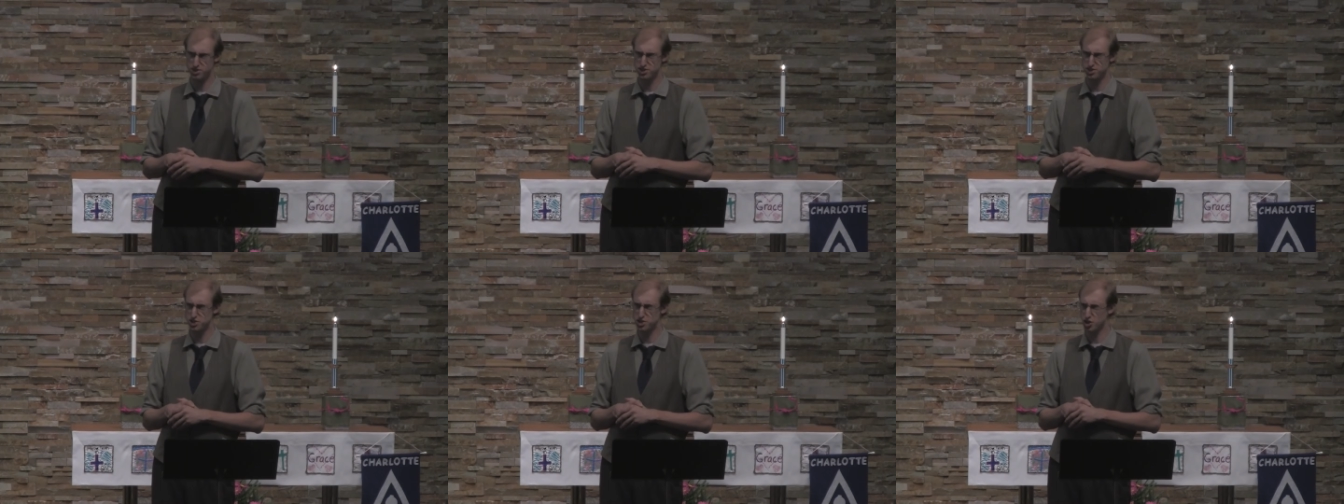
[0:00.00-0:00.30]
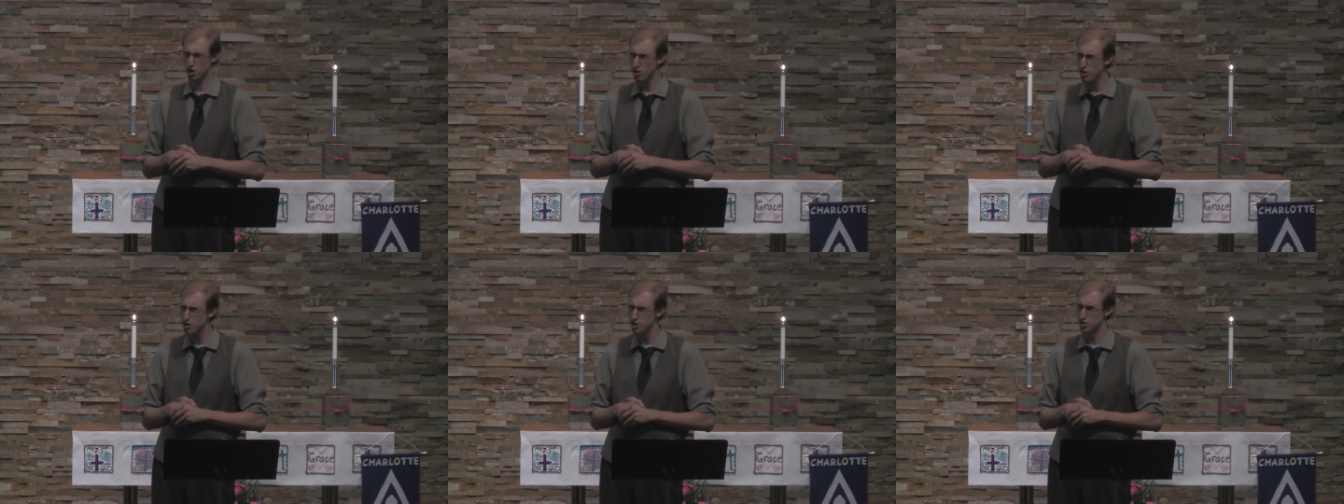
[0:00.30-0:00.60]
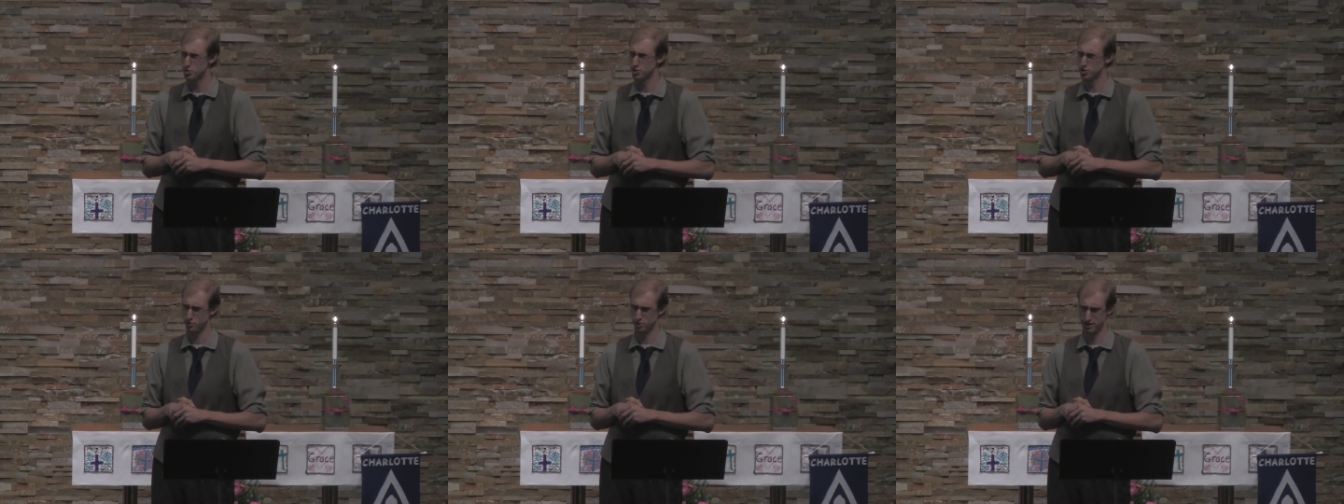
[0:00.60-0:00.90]

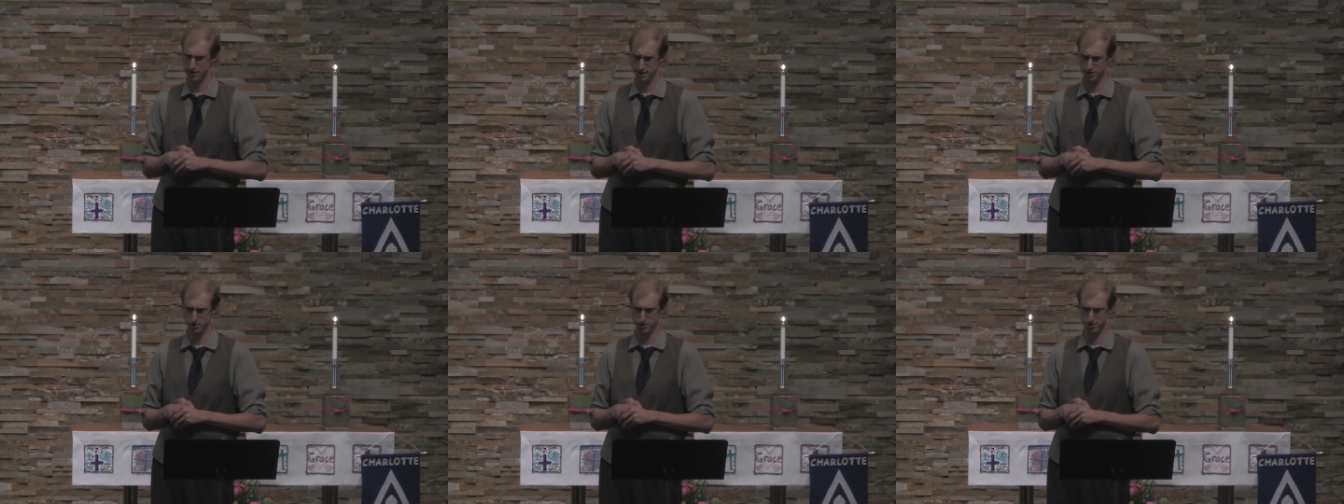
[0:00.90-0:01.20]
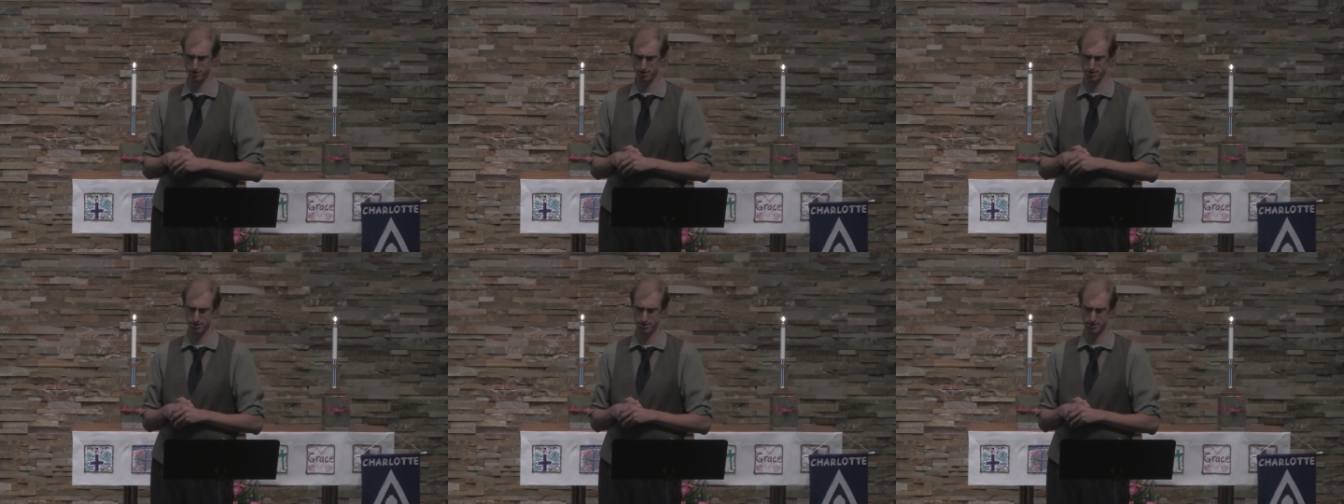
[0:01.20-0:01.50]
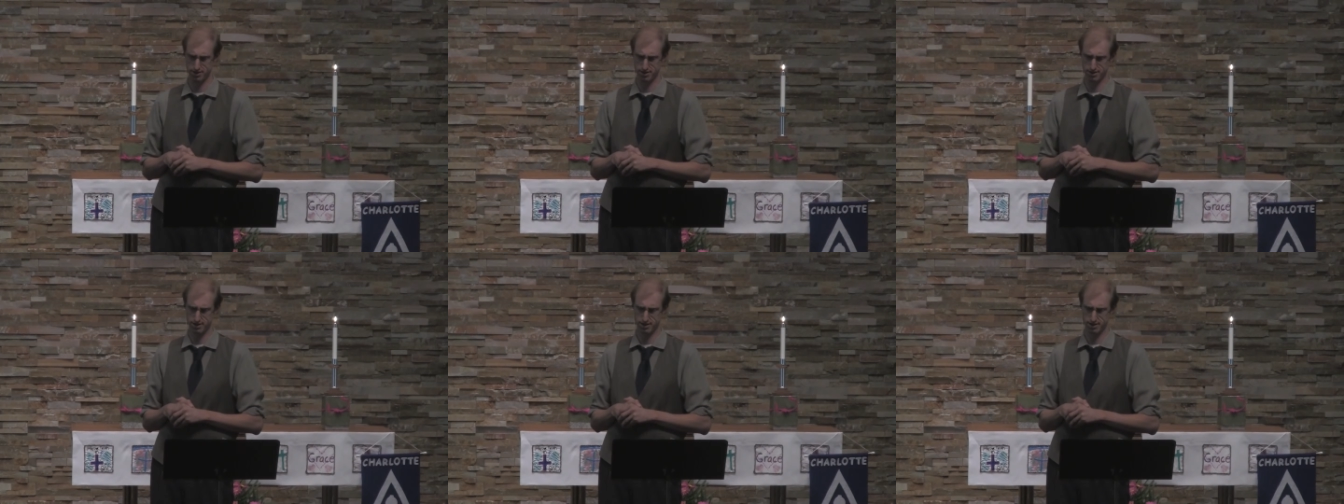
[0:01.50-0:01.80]
discouraged with religion.
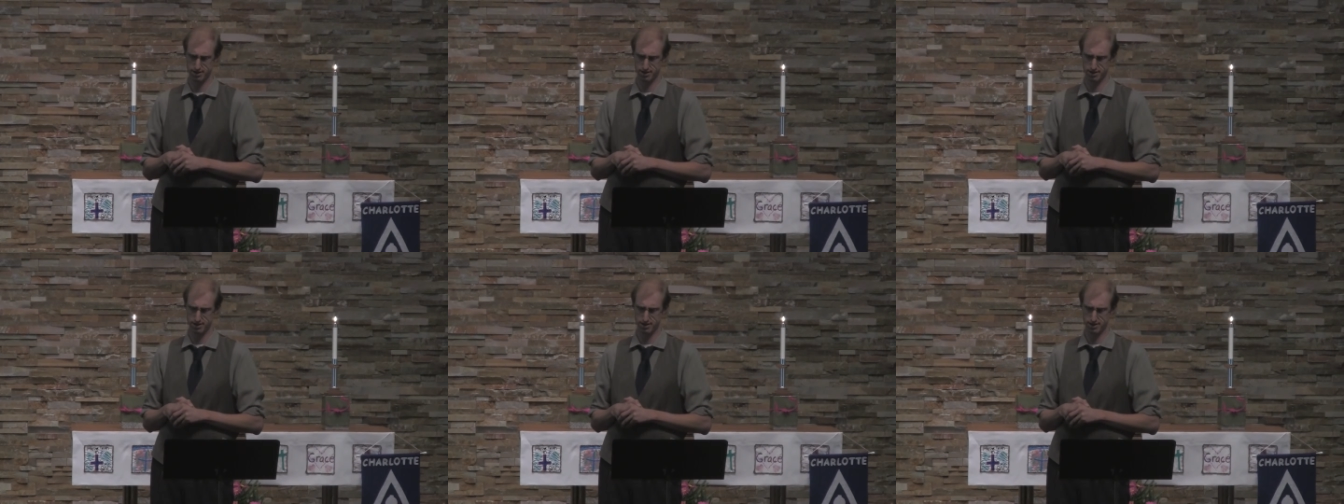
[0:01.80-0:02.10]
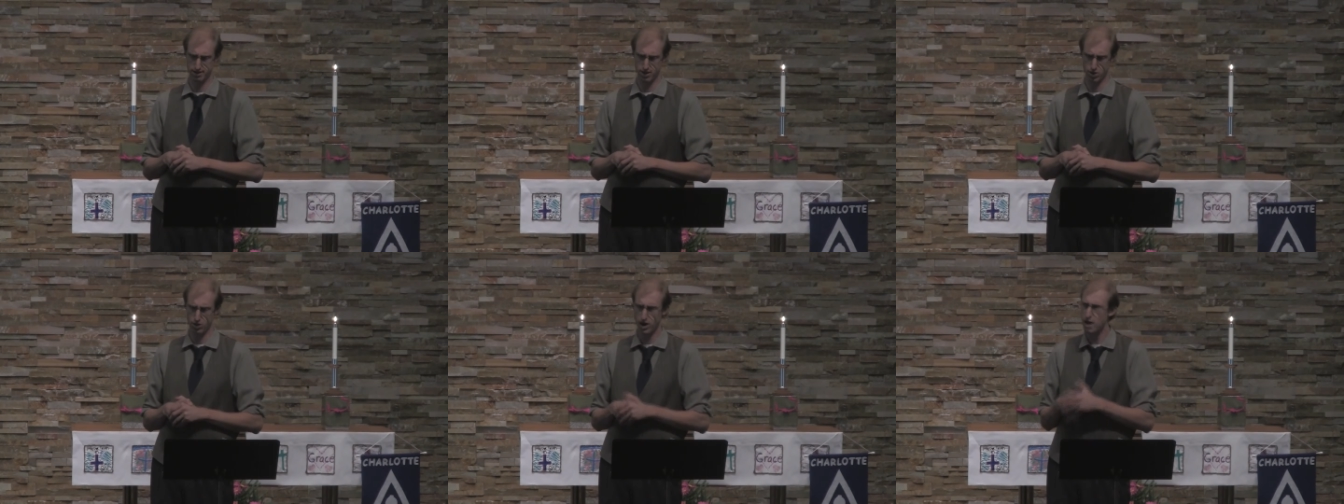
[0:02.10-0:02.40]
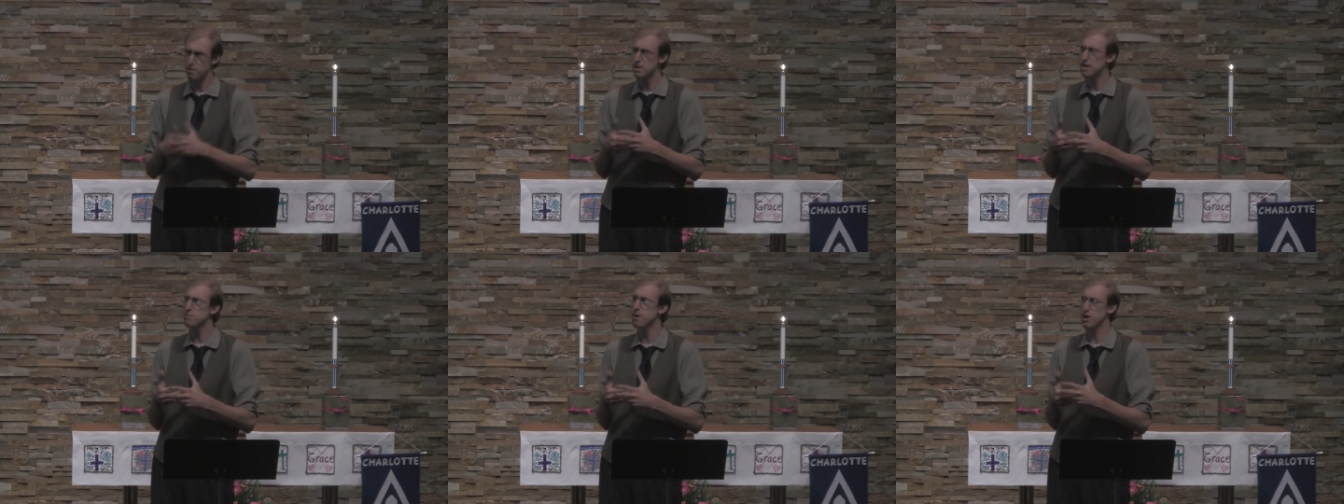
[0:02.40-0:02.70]

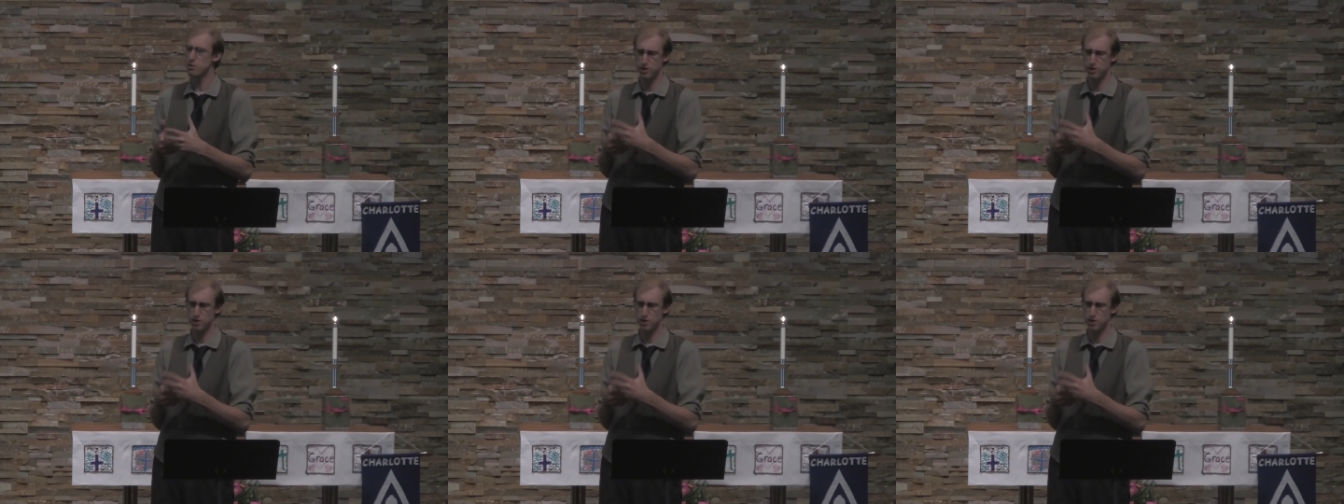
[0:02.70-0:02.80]
What I mean by